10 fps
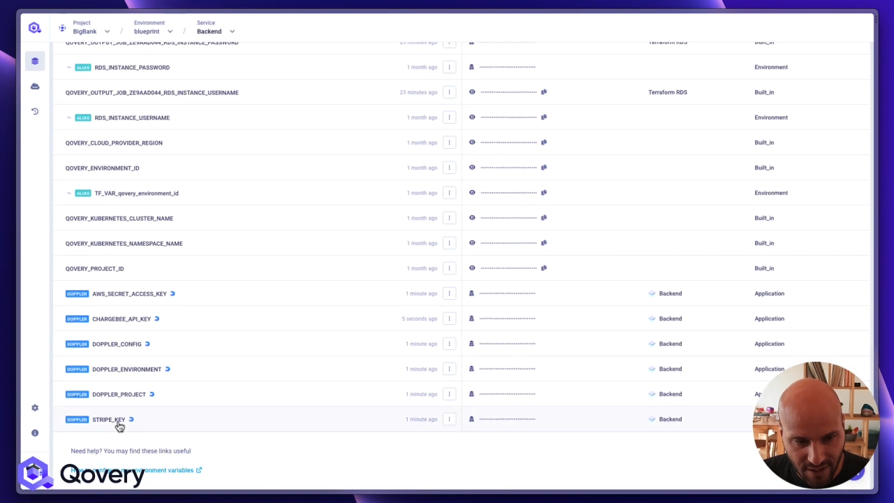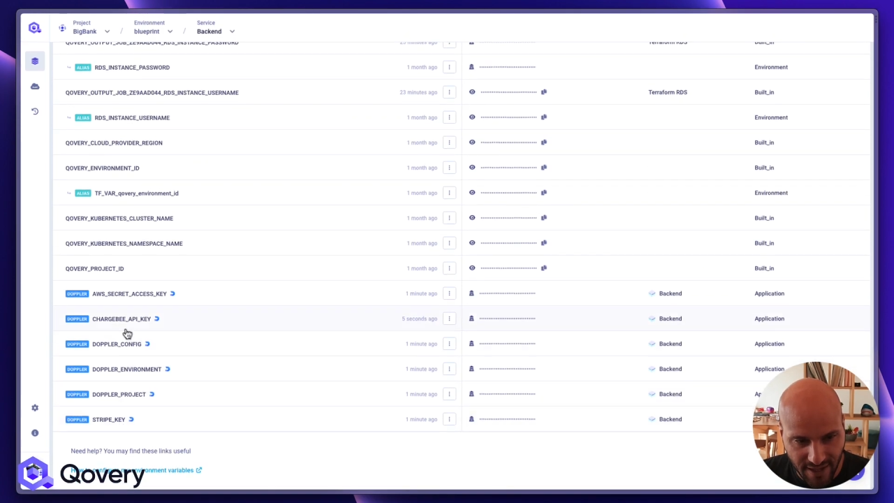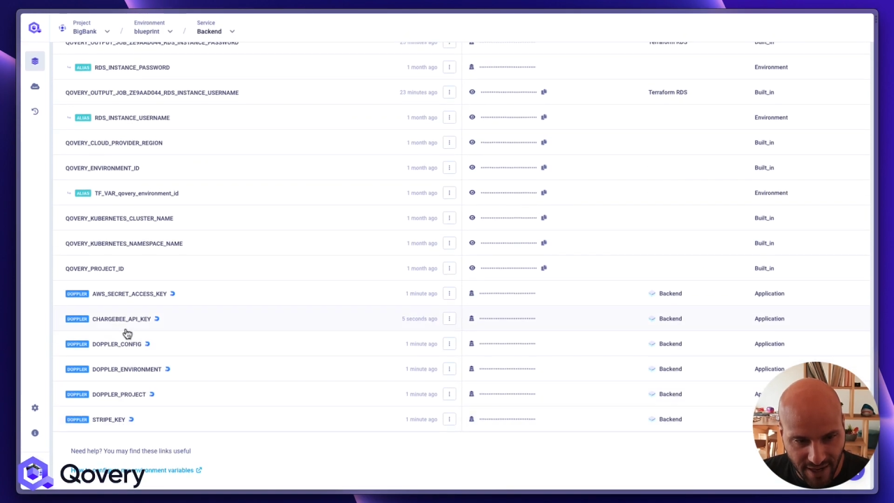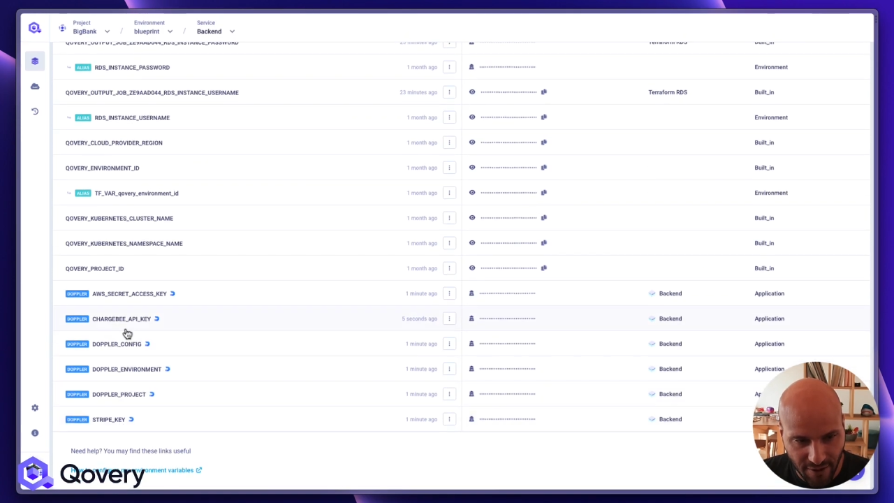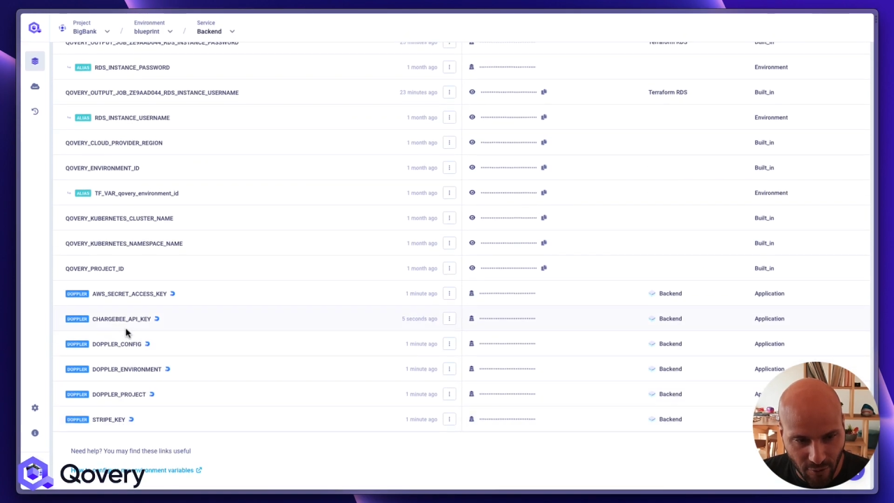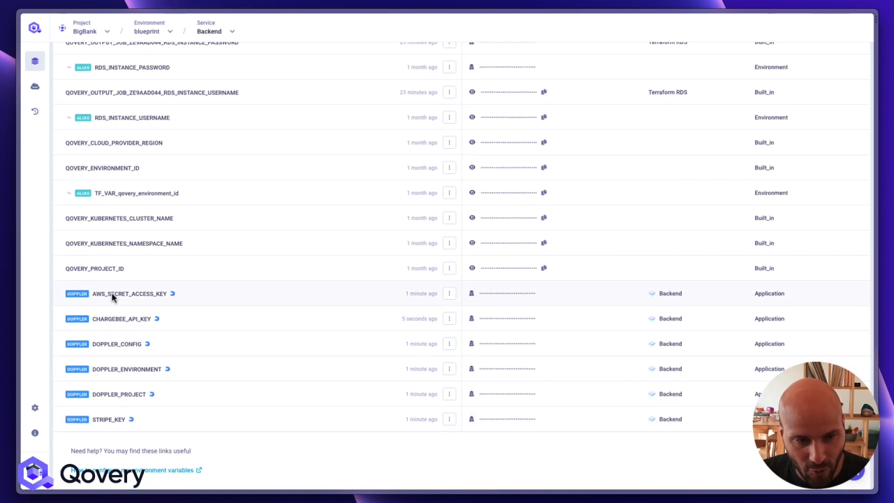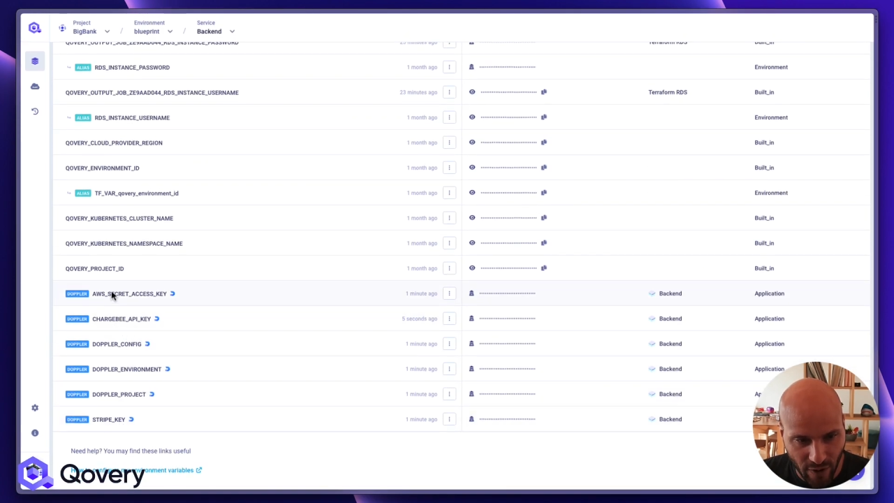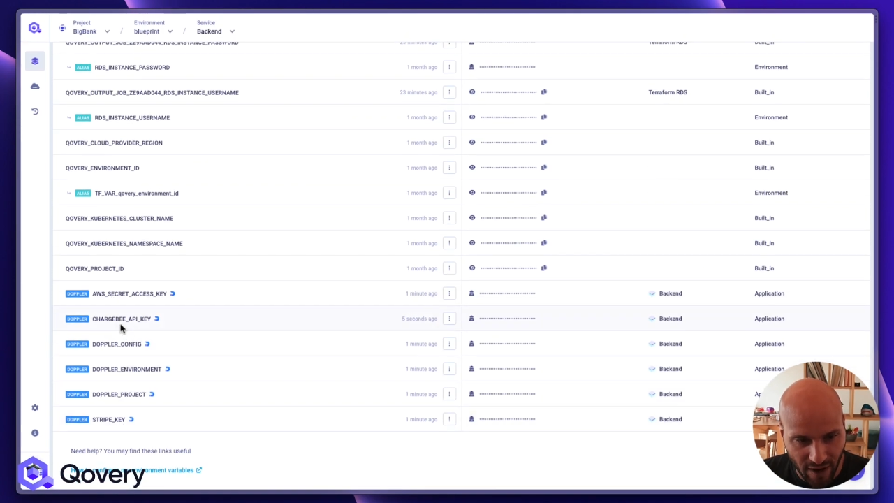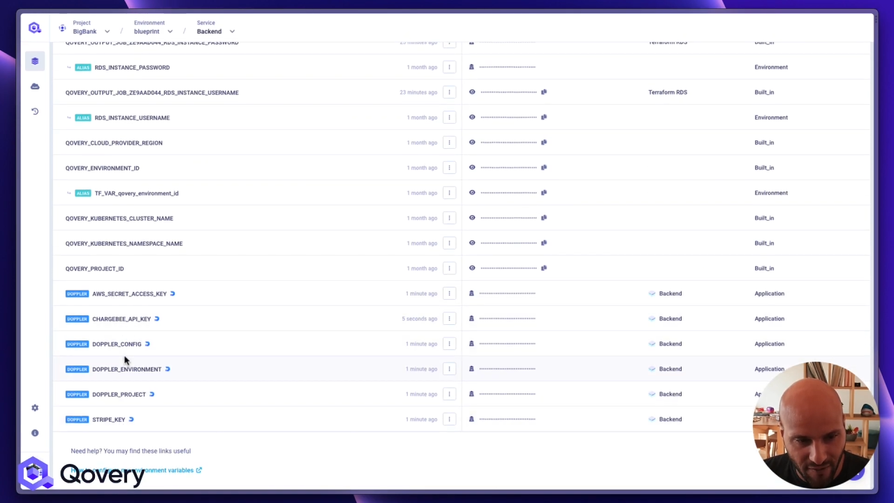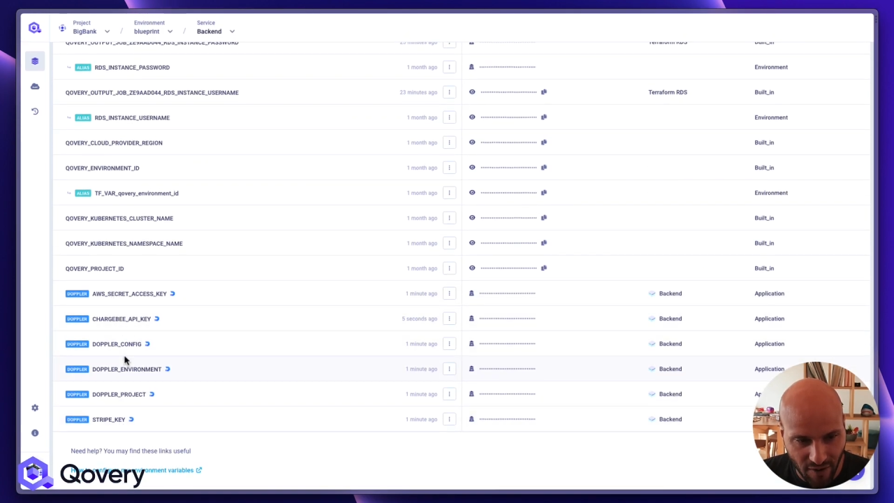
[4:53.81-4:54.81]
then
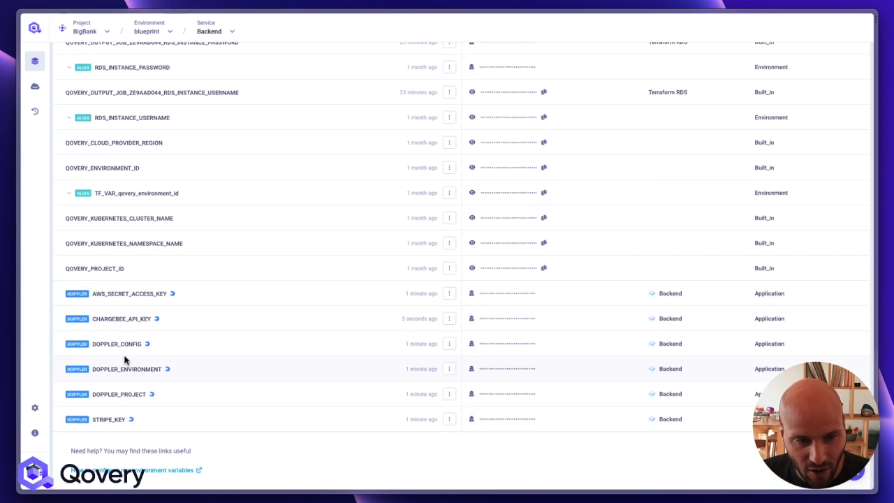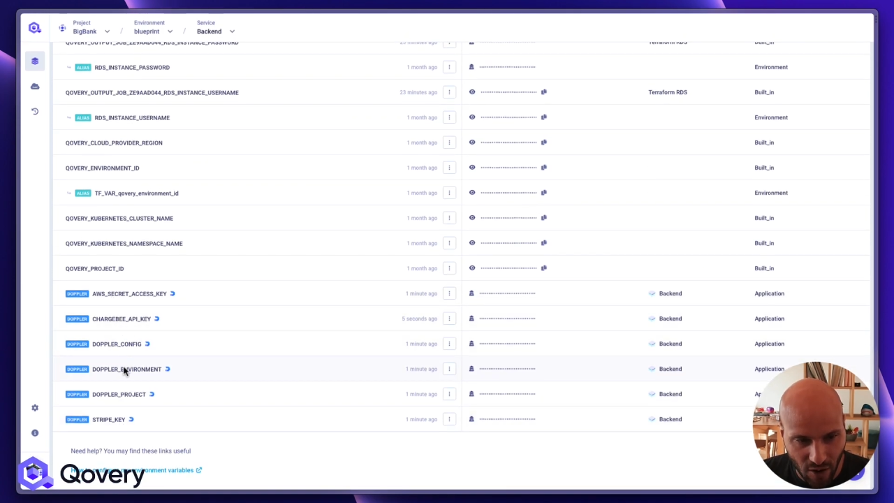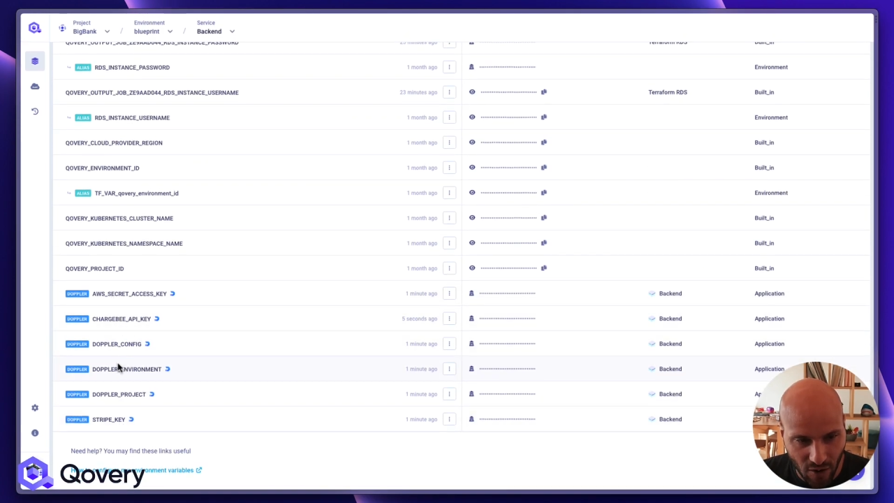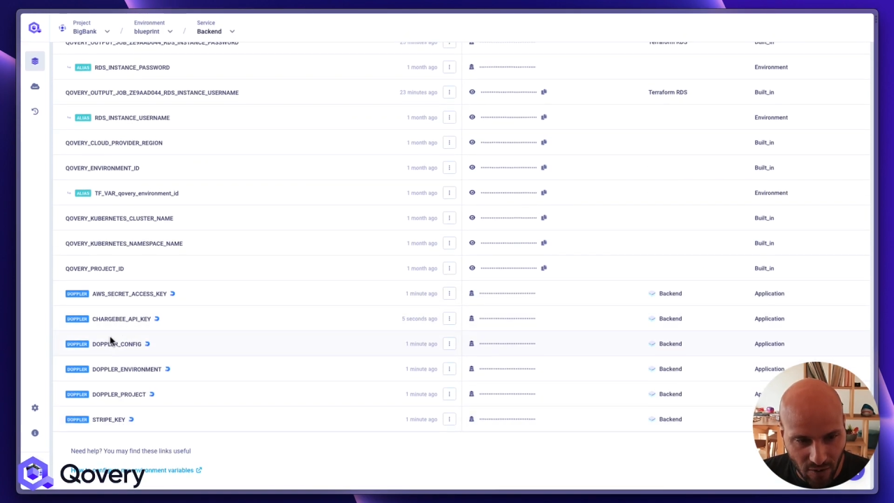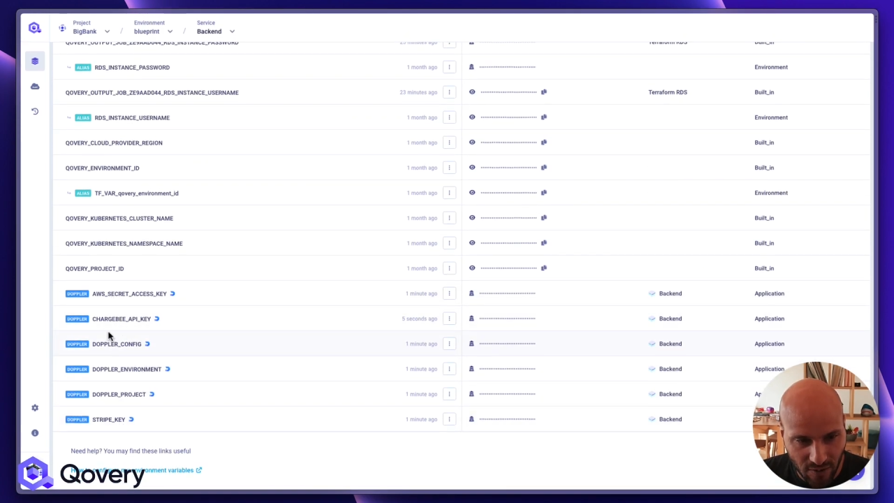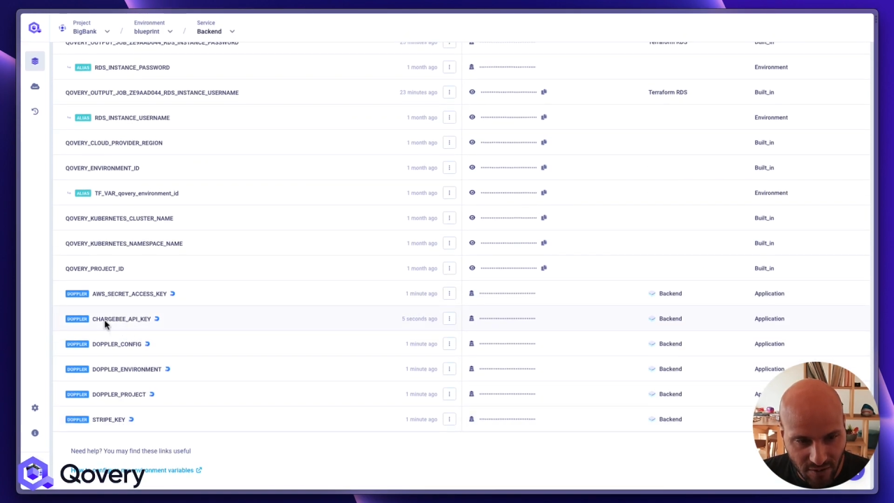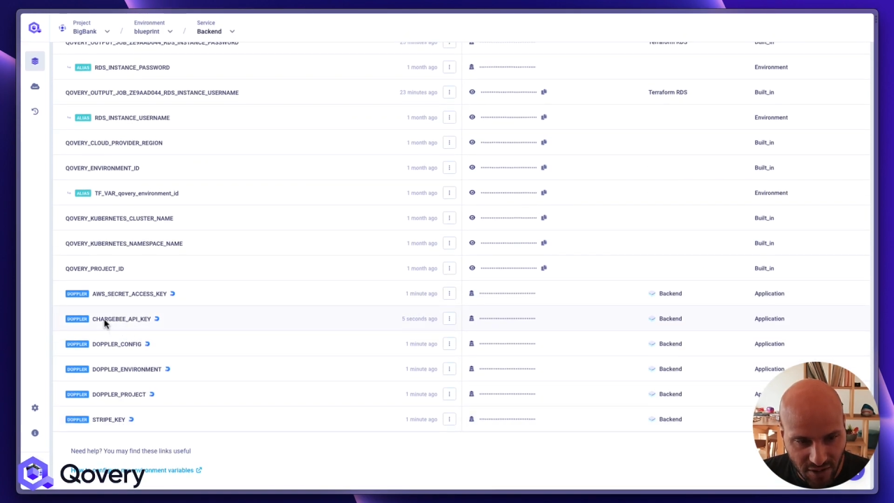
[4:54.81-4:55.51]
we have our